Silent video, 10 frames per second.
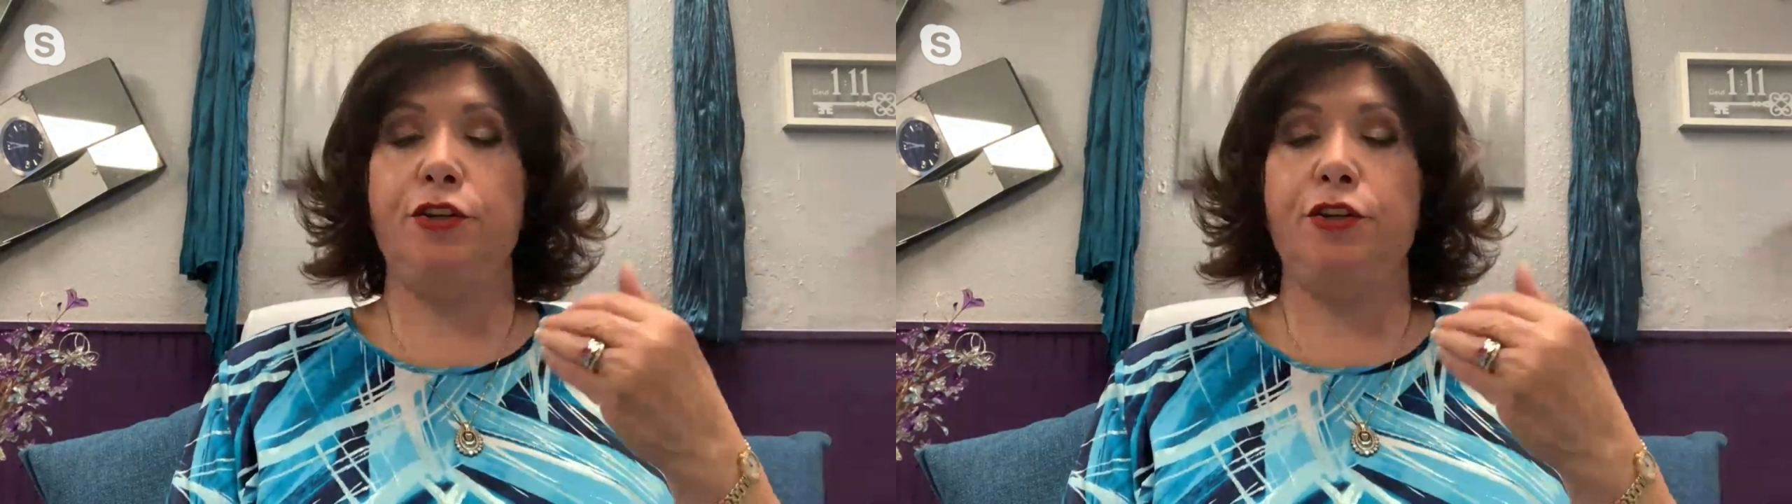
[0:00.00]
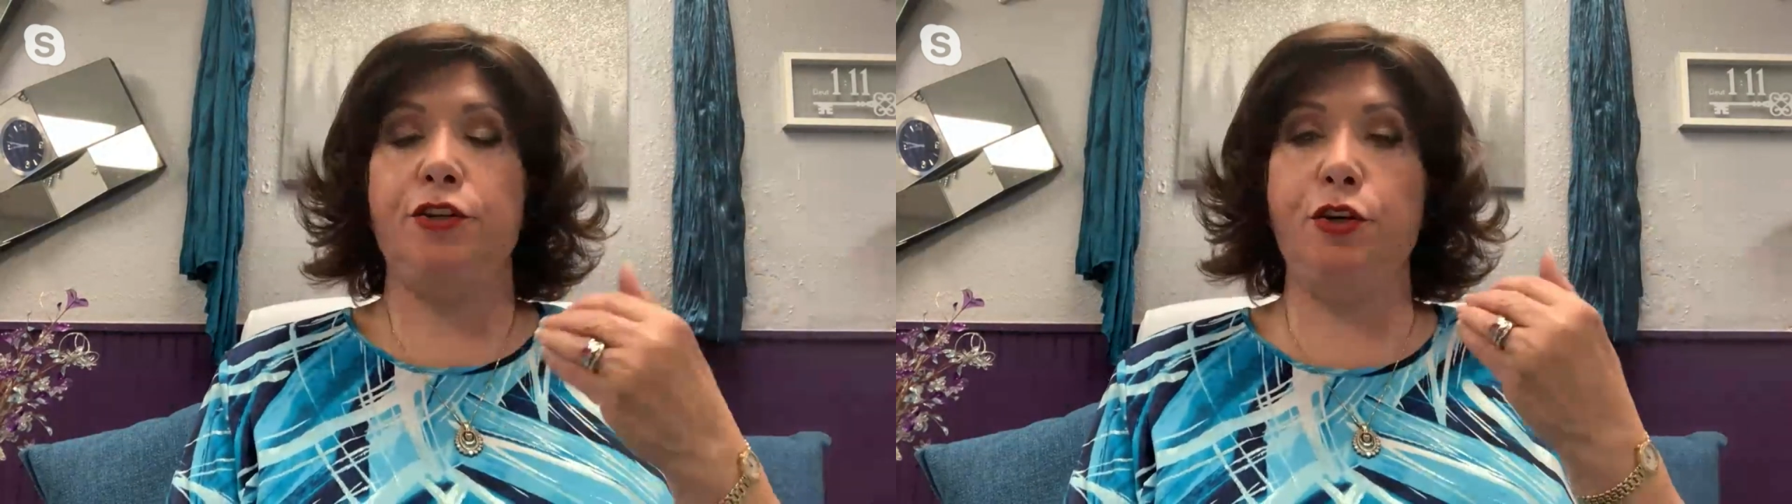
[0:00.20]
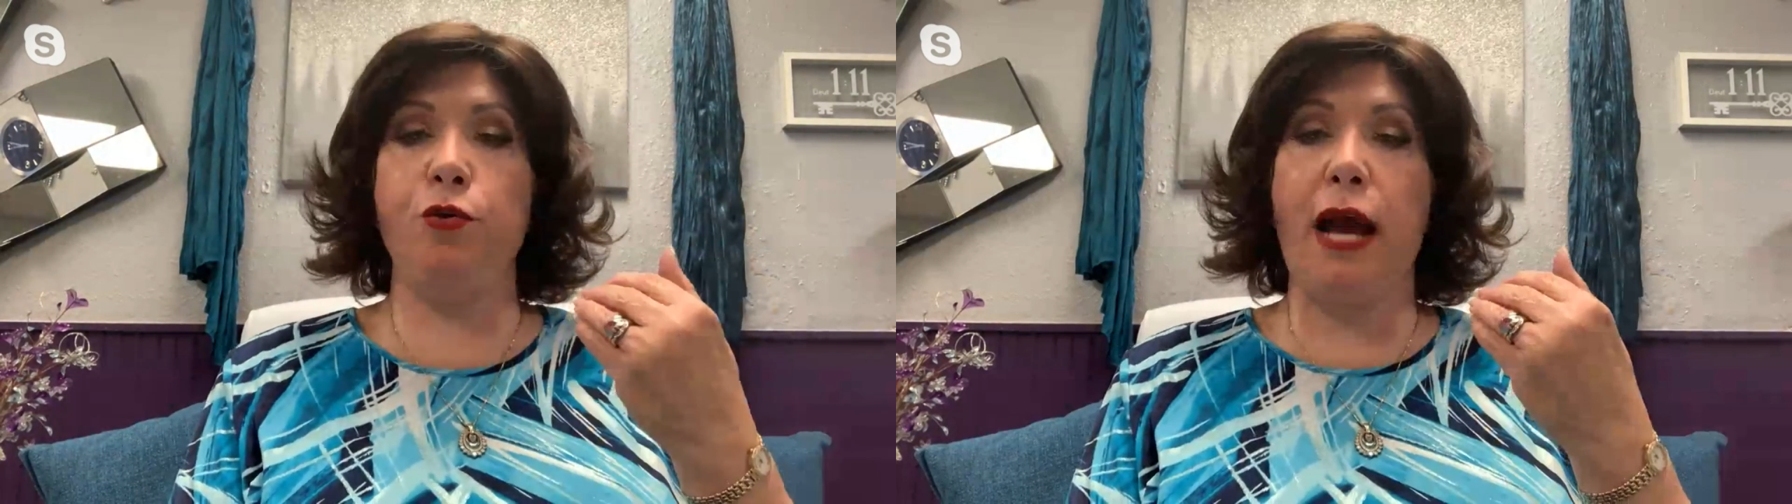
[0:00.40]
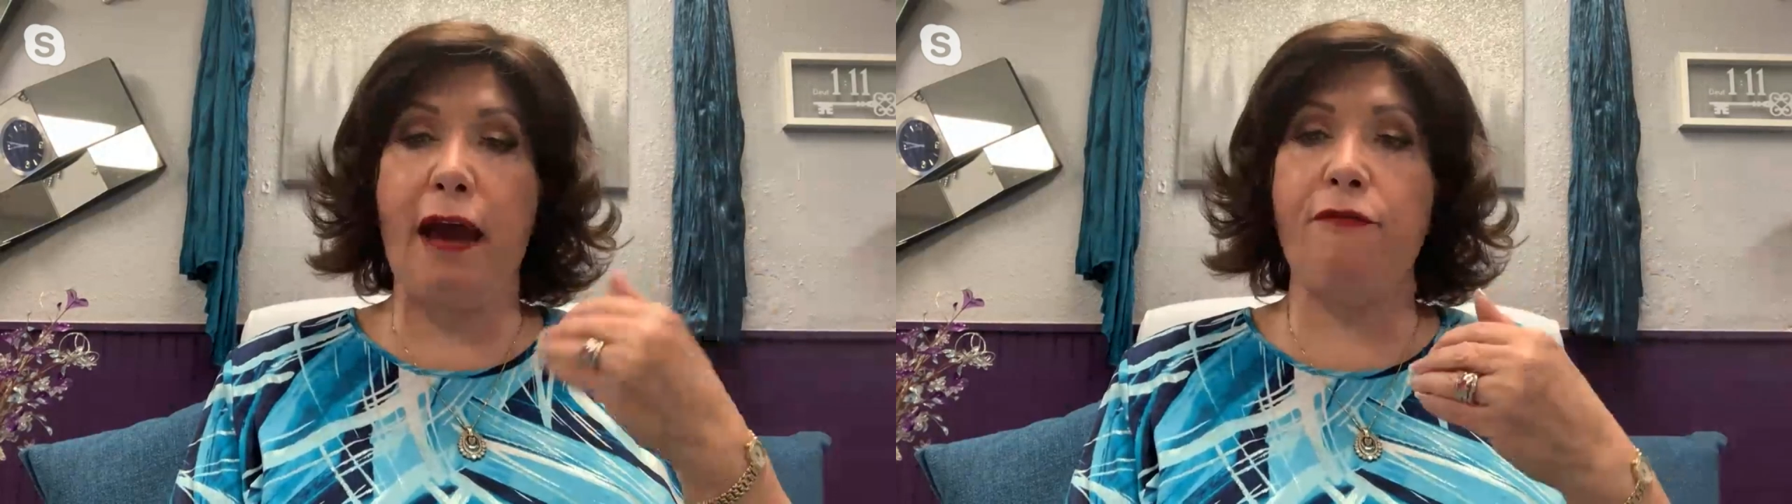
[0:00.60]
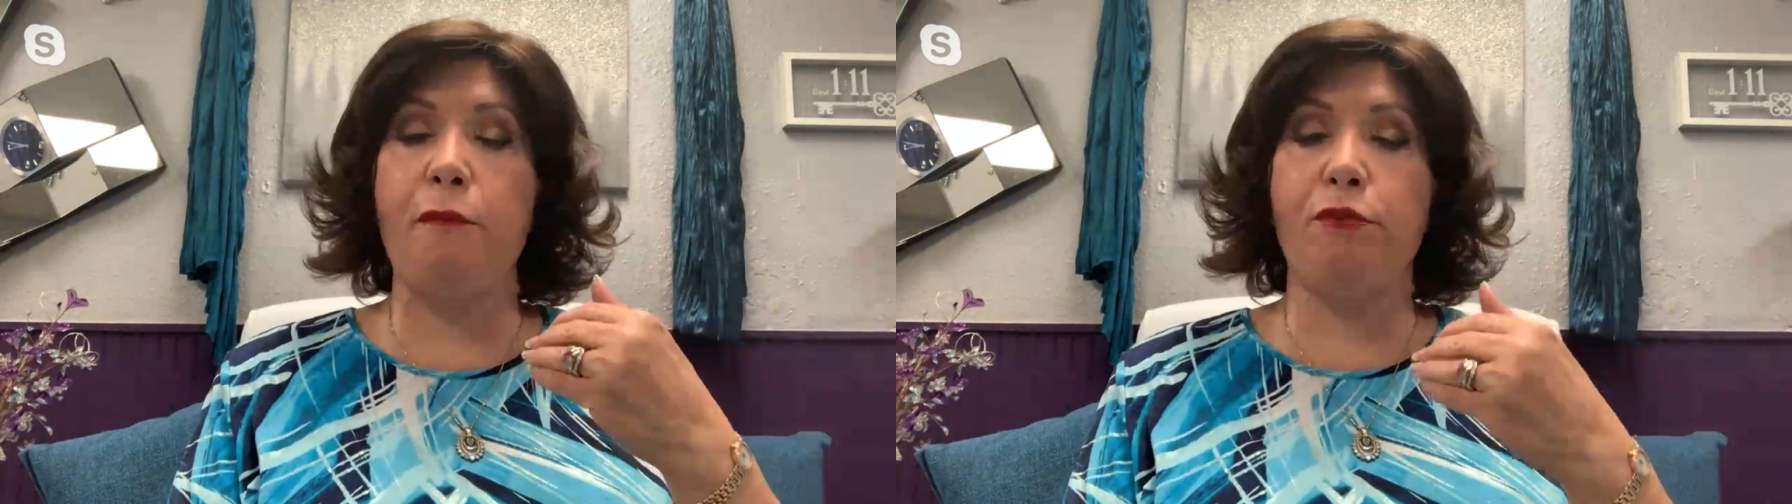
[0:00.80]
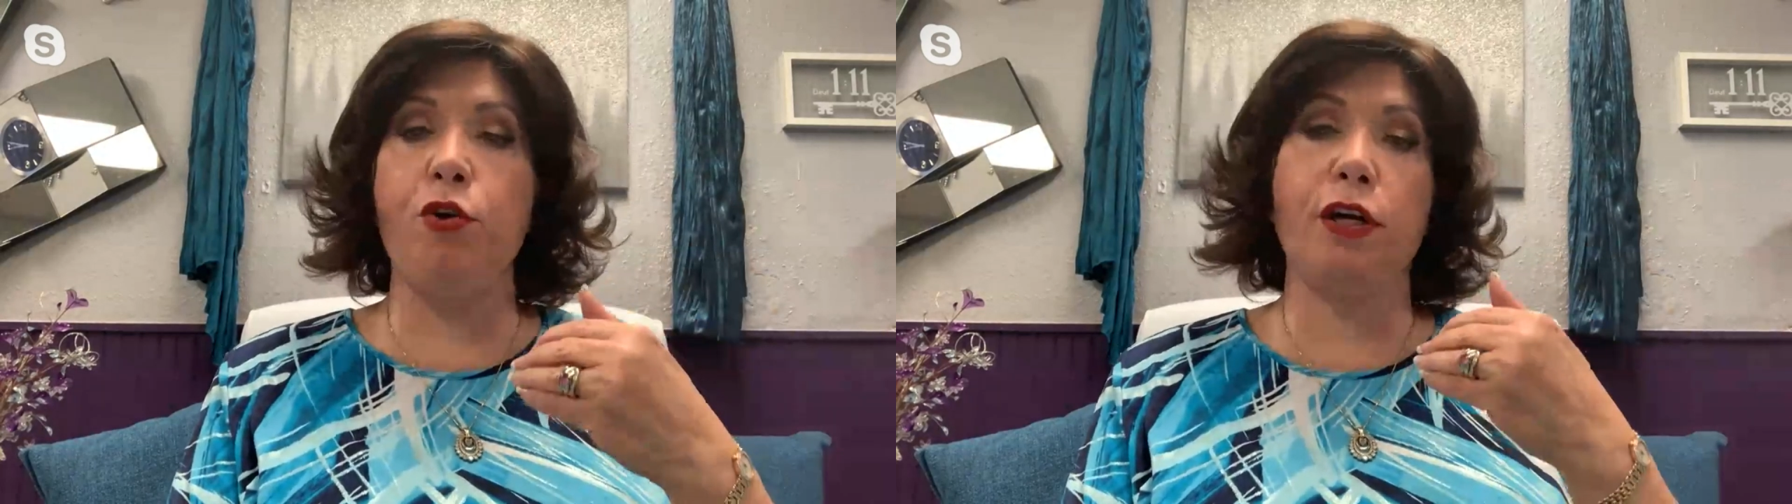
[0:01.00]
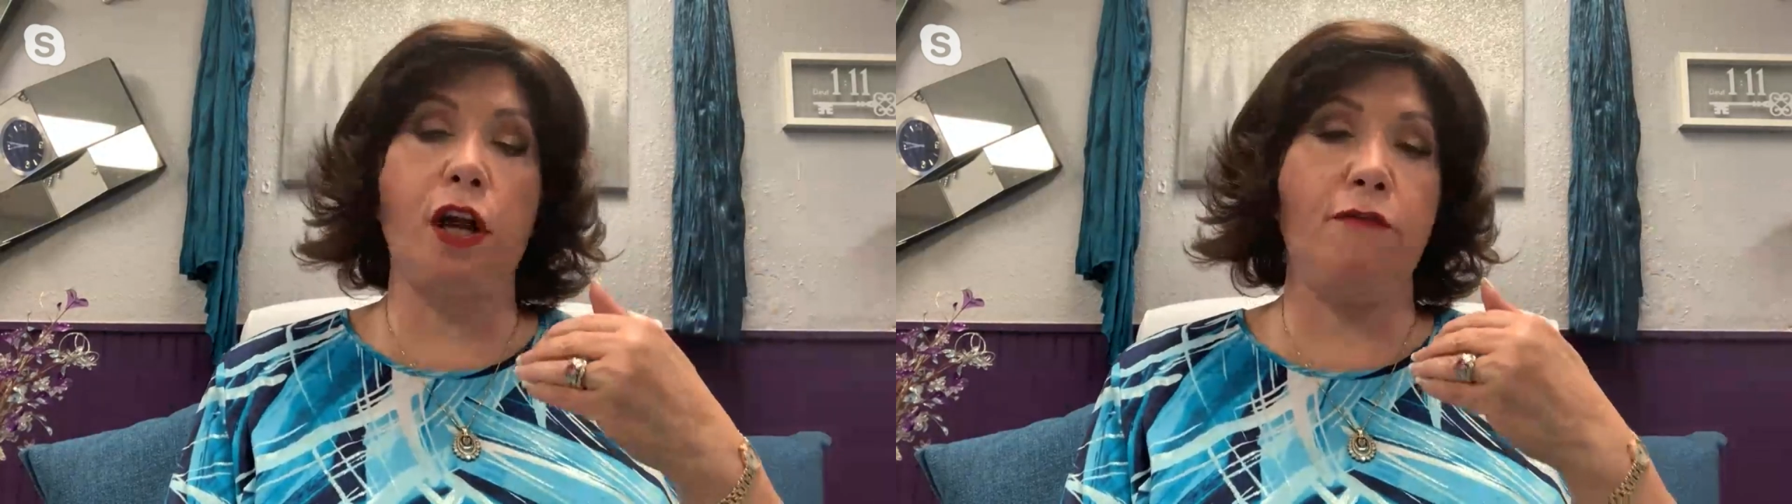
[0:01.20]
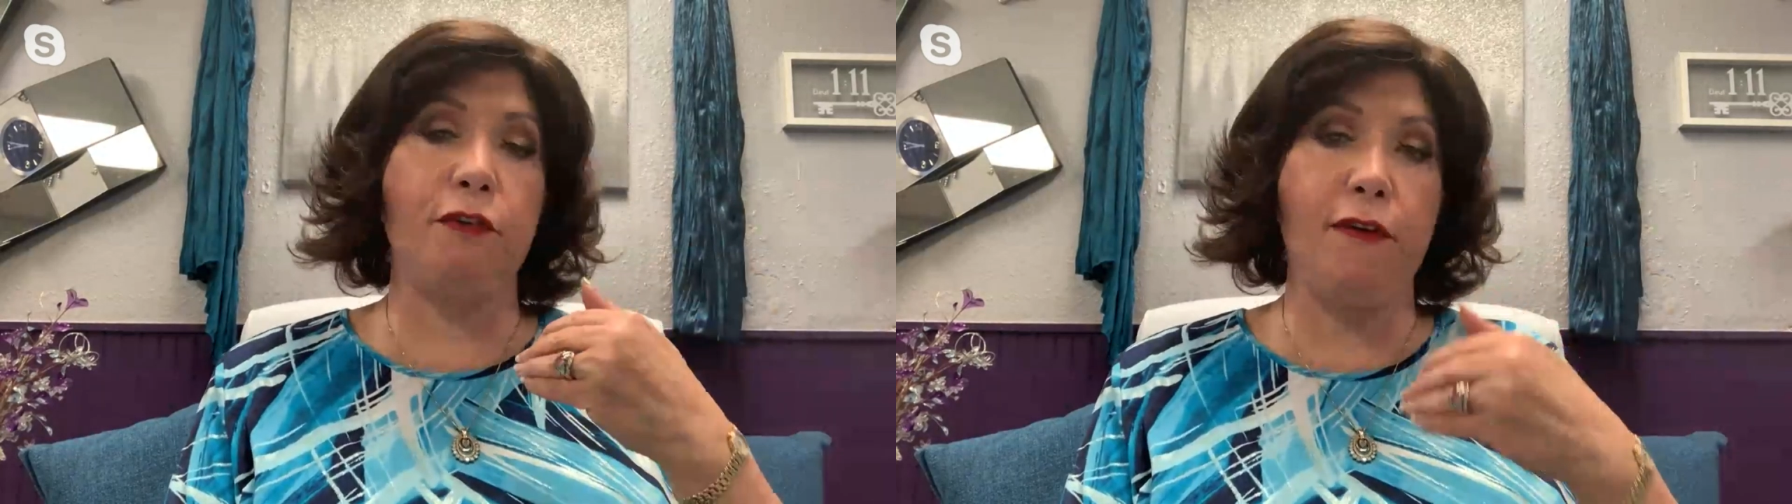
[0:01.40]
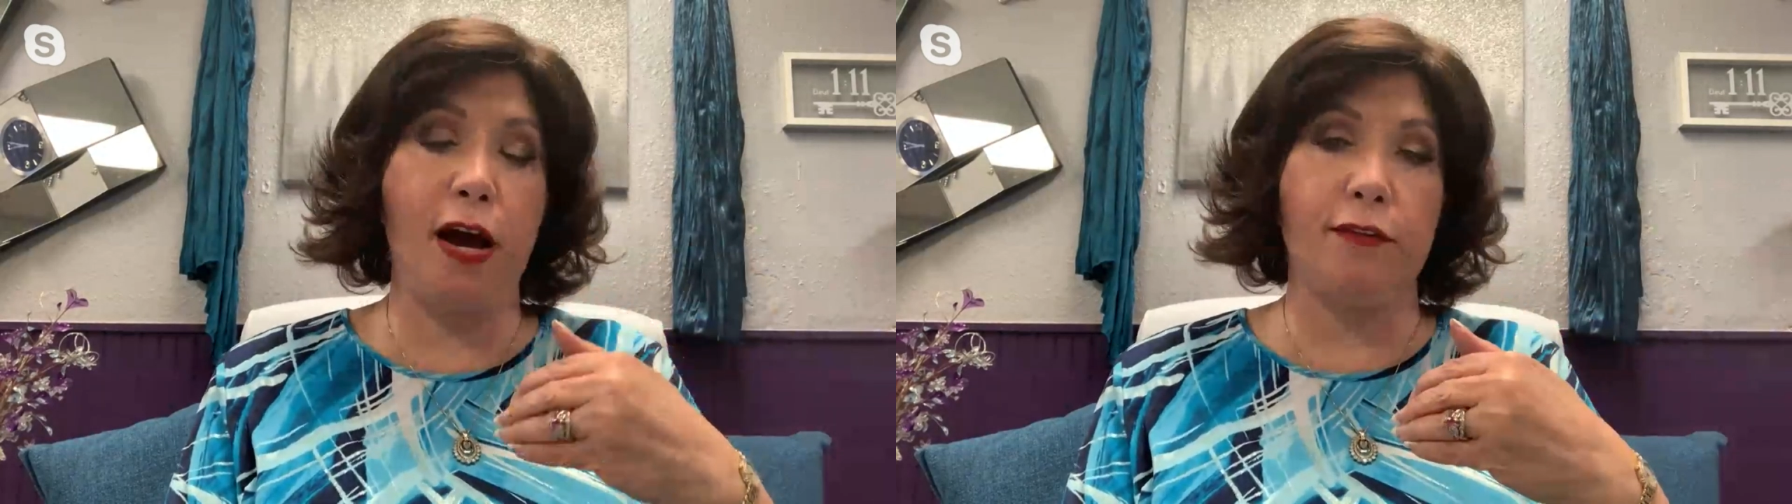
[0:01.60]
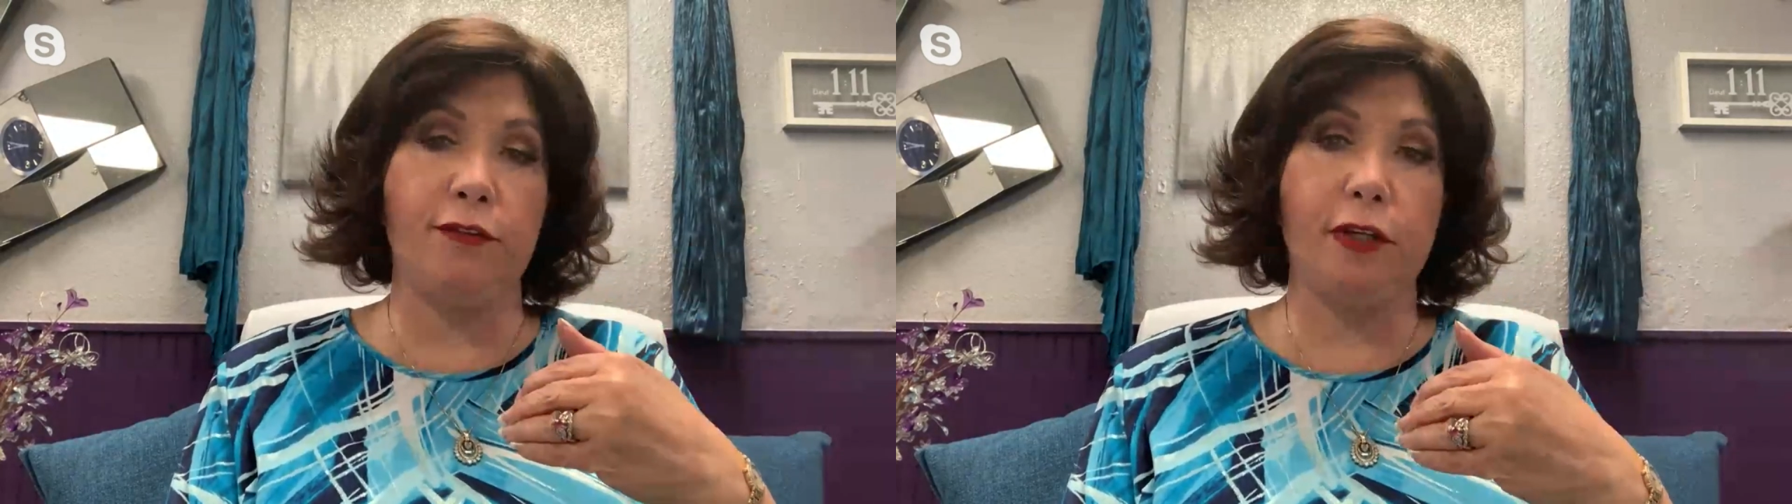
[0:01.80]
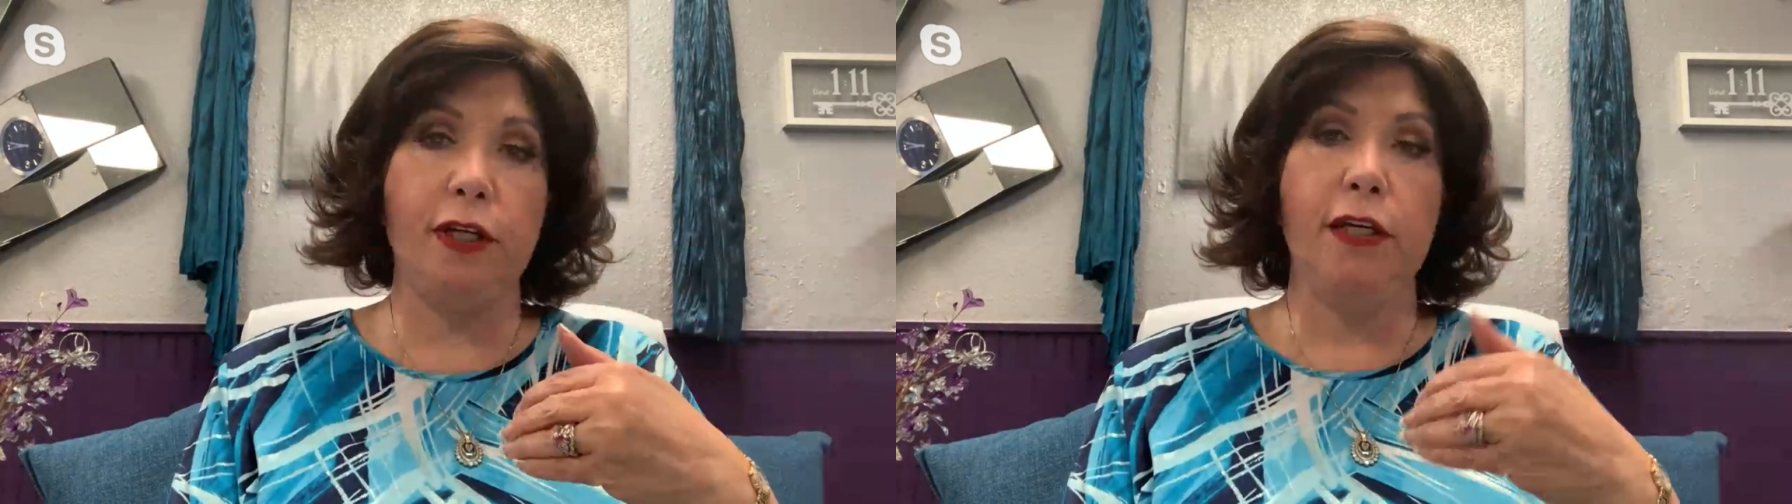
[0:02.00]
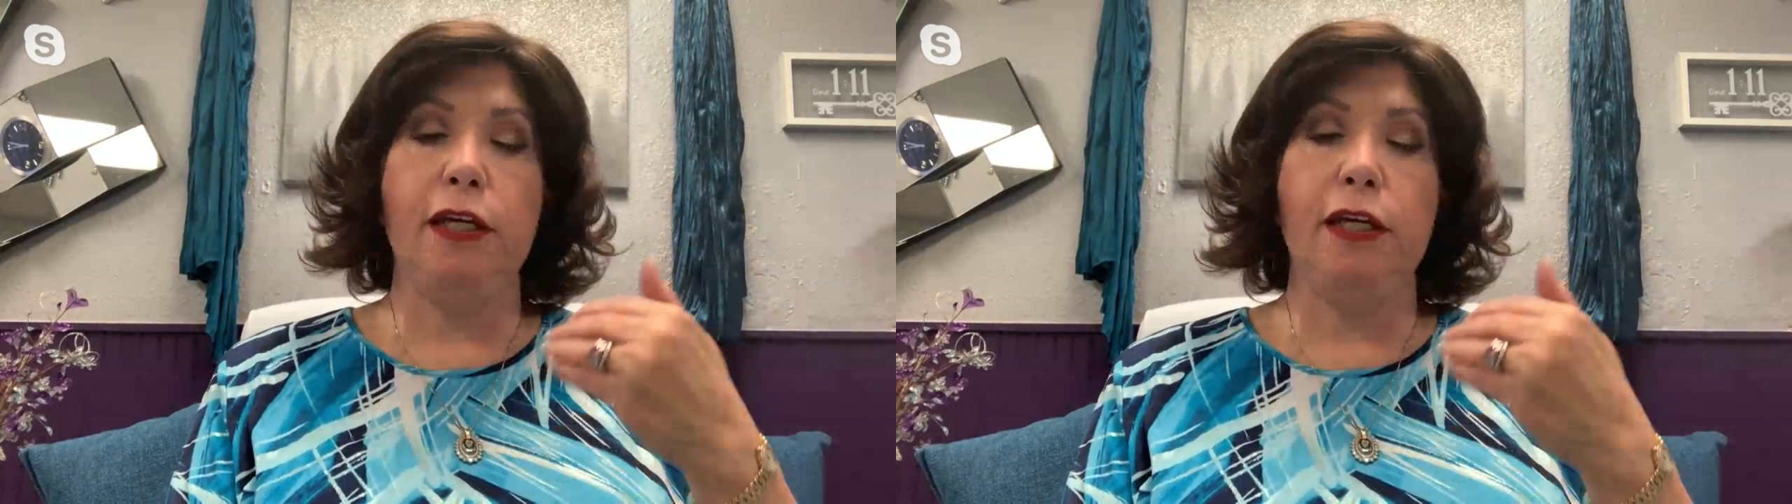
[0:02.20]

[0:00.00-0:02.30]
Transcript: to have that broken off of us.